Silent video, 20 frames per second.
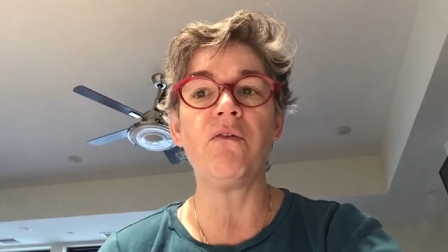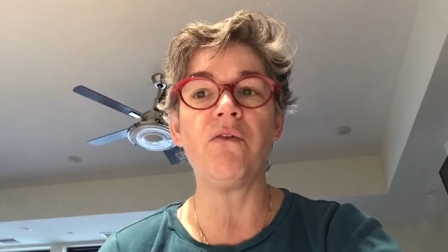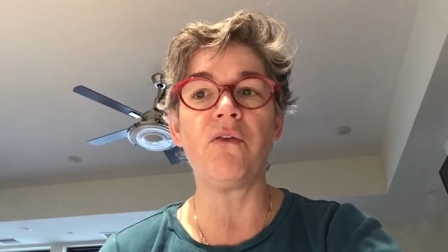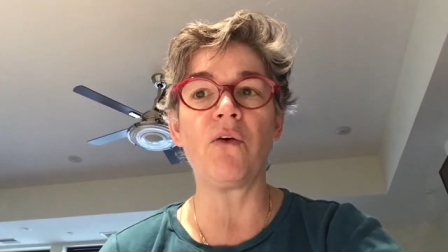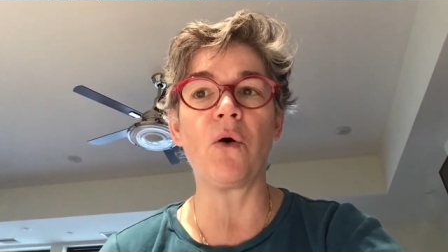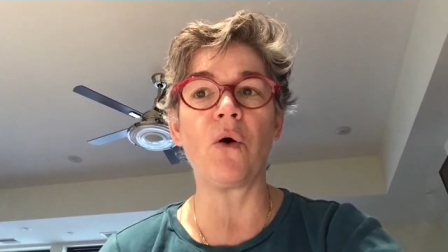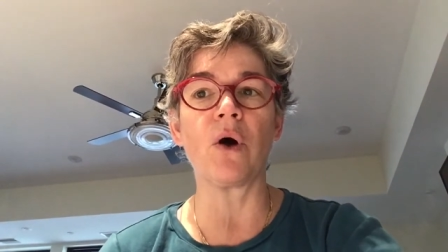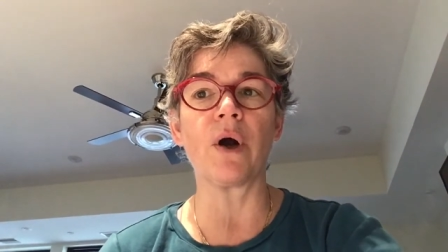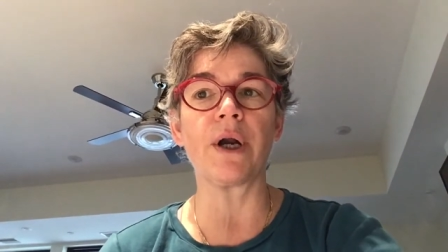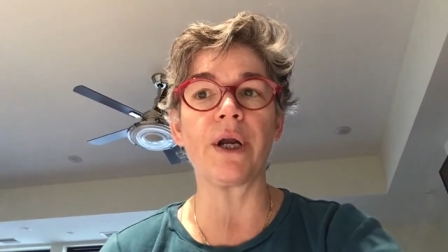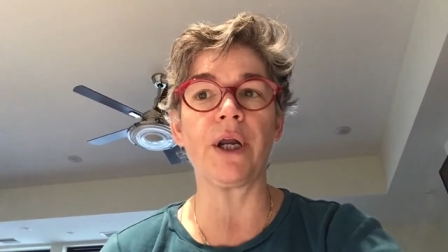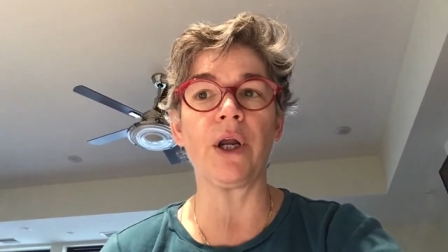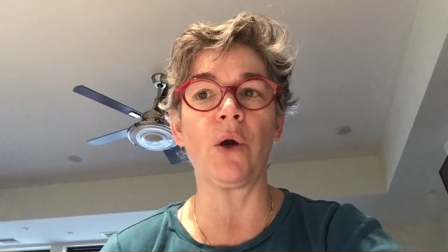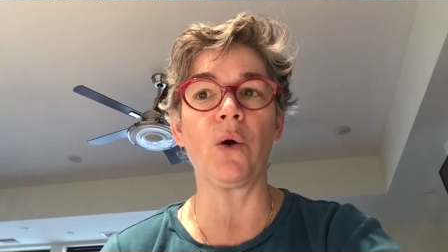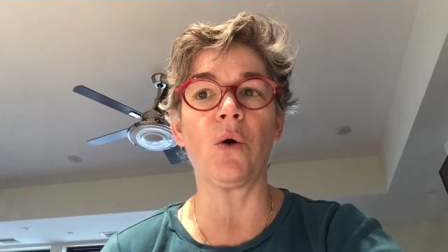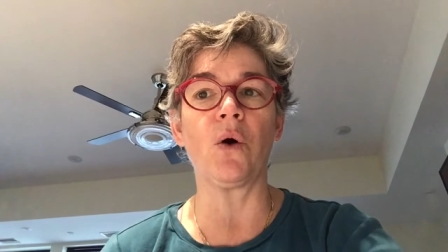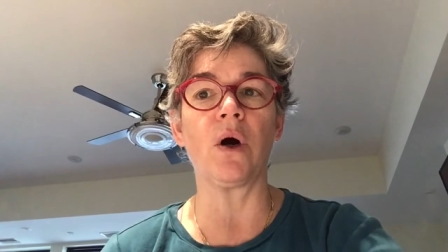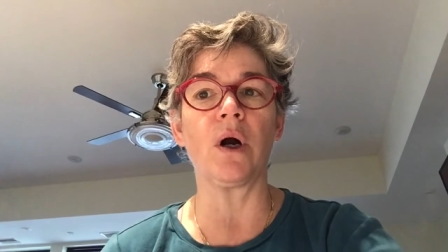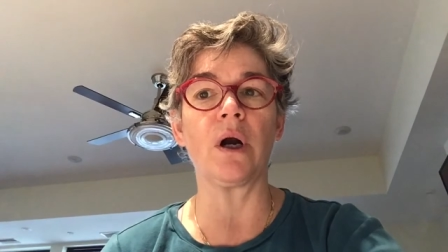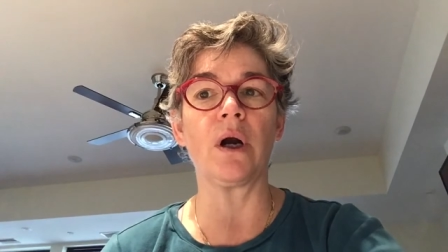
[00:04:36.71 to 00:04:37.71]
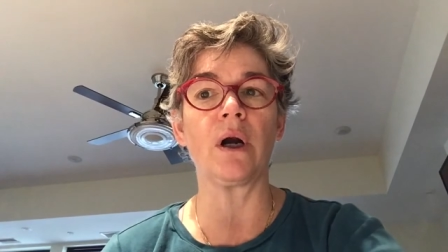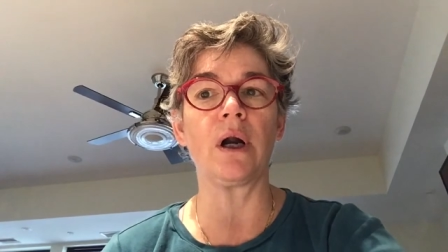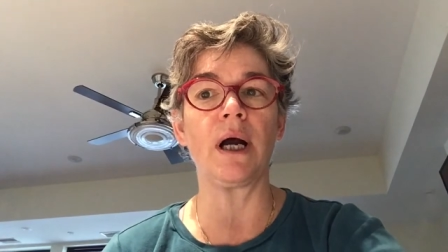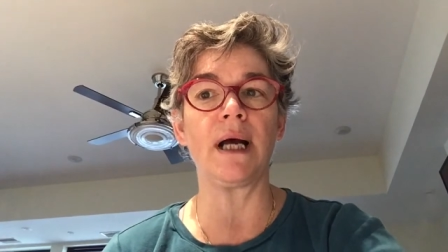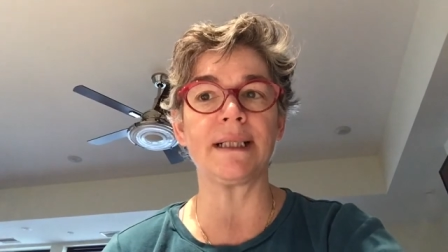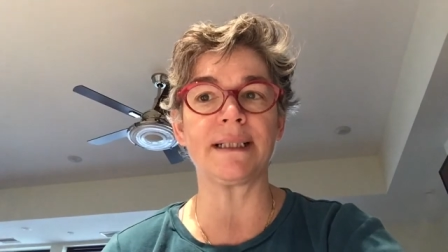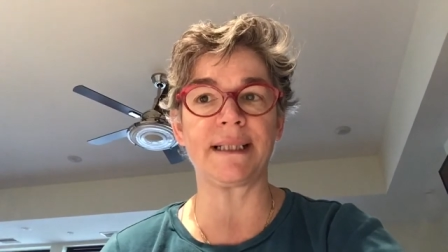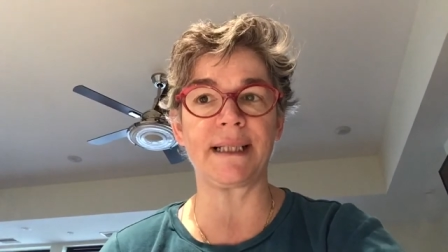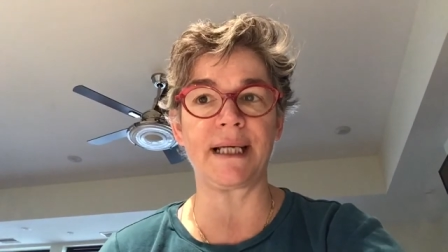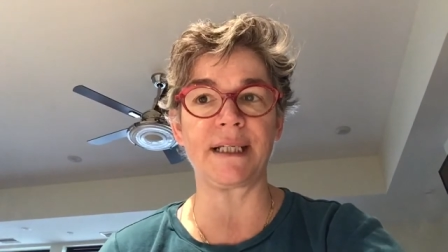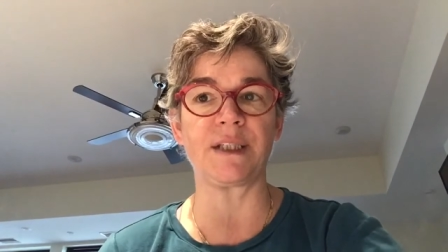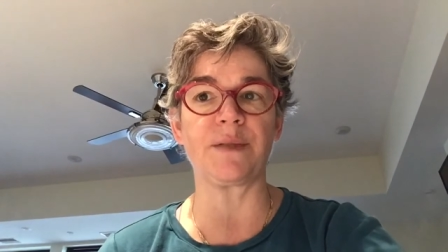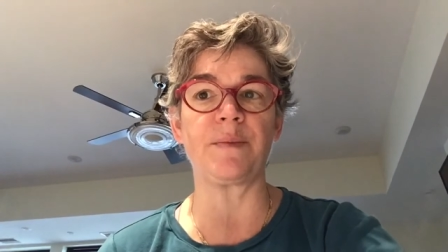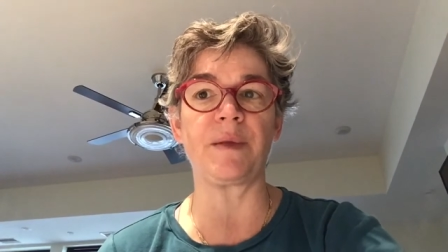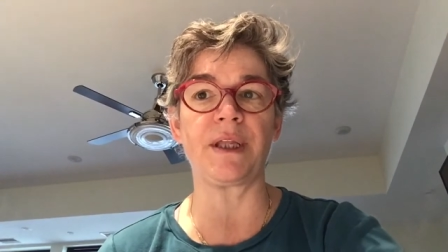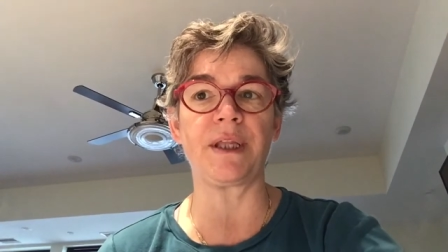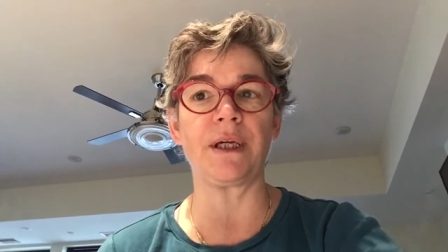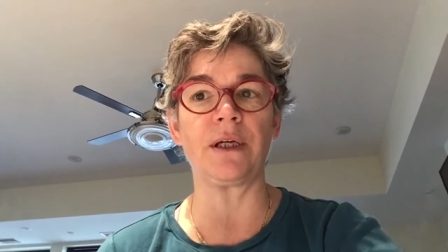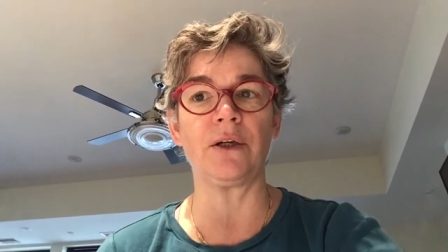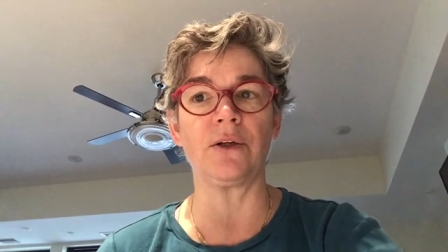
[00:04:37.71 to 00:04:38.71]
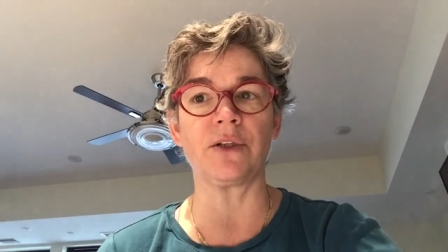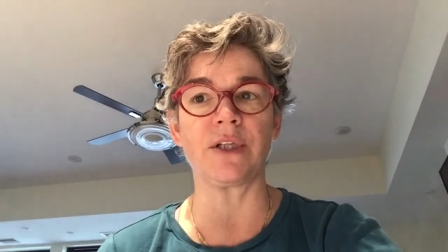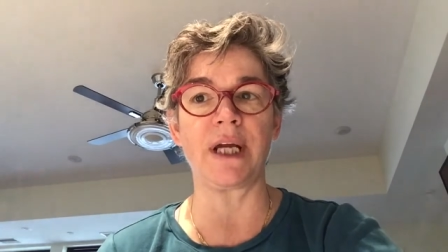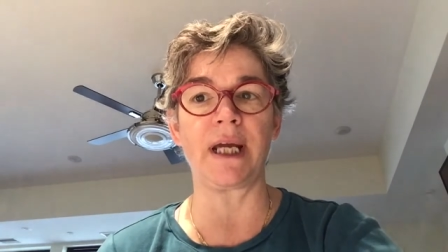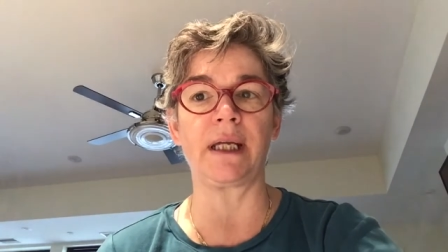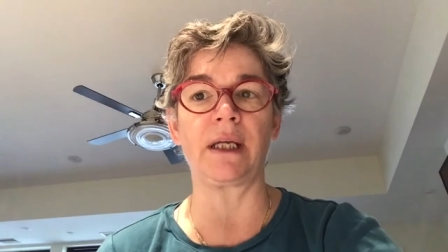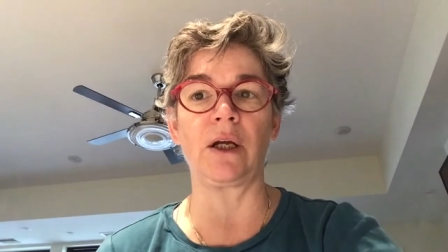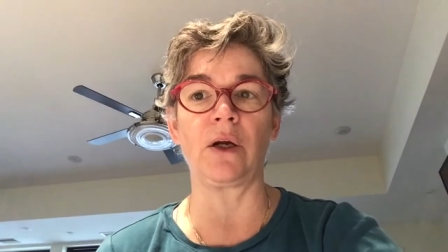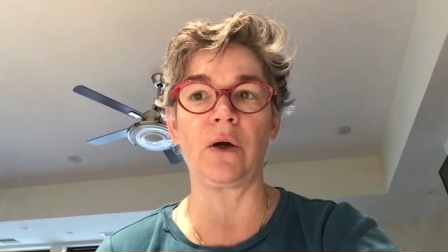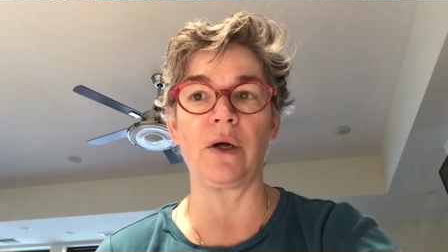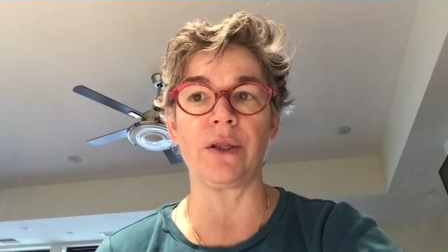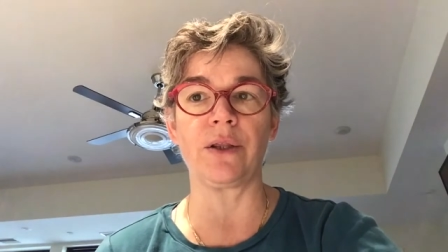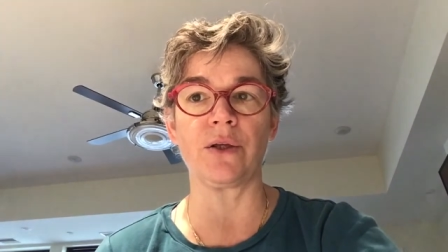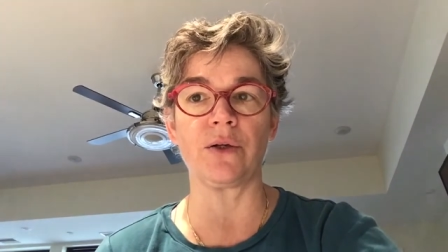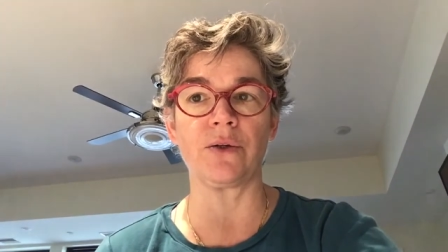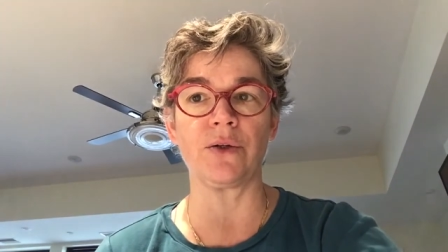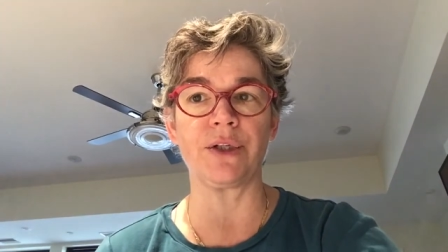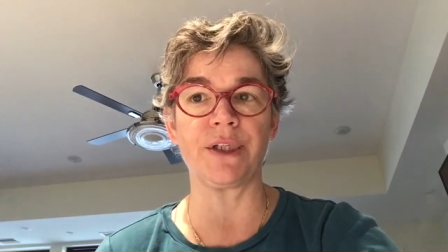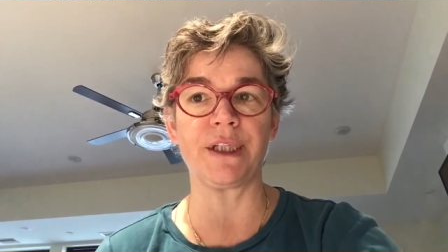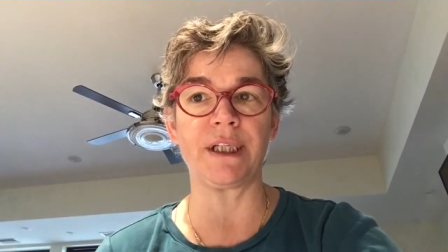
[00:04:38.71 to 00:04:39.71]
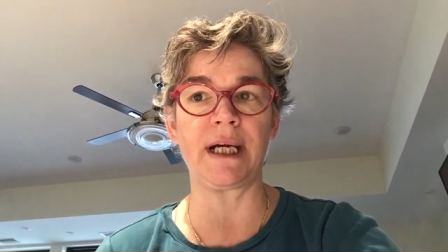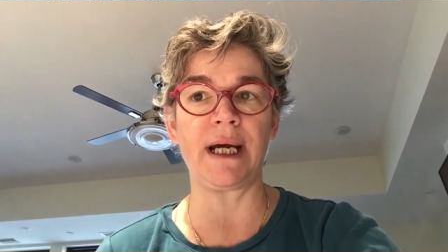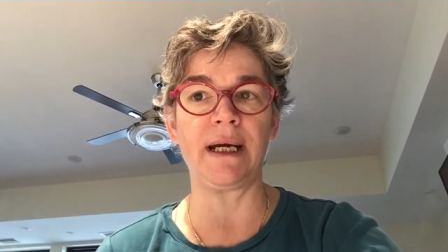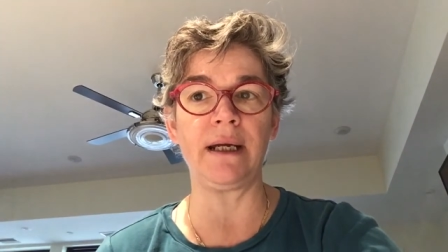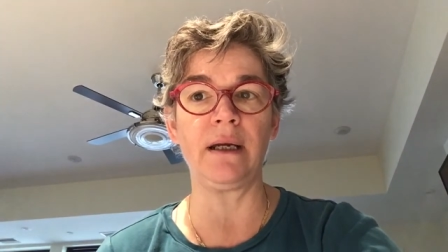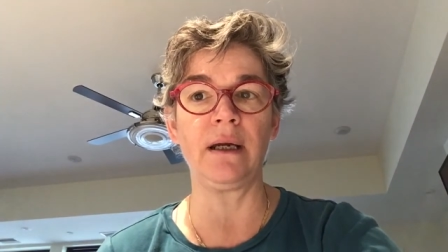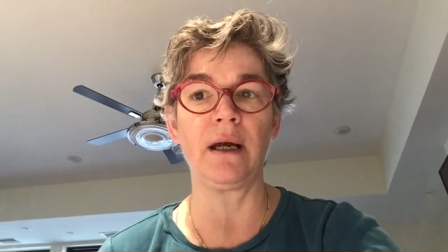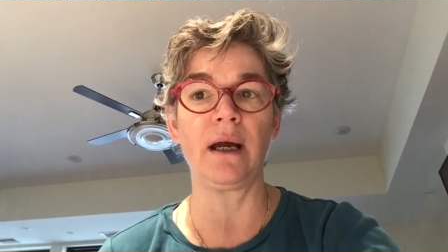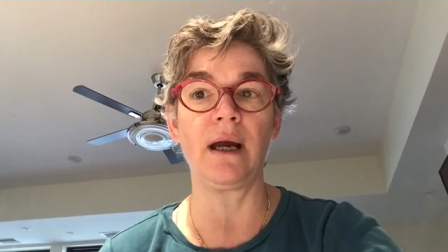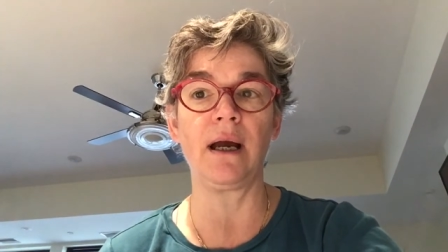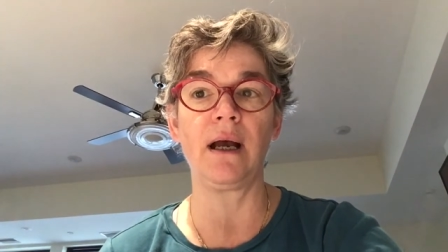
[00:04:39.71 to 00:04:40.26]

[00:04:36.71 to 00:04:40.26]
for your assessment that you're taking on Thursday.